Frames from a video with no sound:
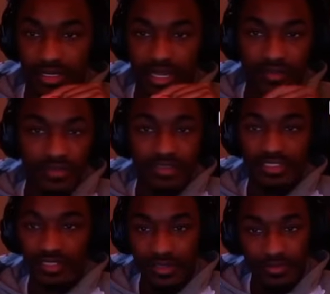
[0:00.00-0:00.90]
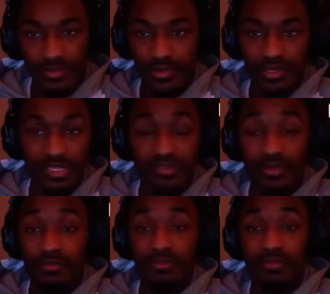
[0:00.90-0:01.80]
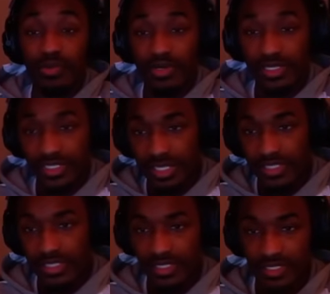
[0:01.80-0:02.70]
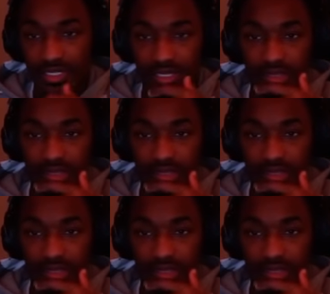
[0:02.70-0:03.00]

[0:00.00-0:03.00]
The lack of concern for it, even more disgusting.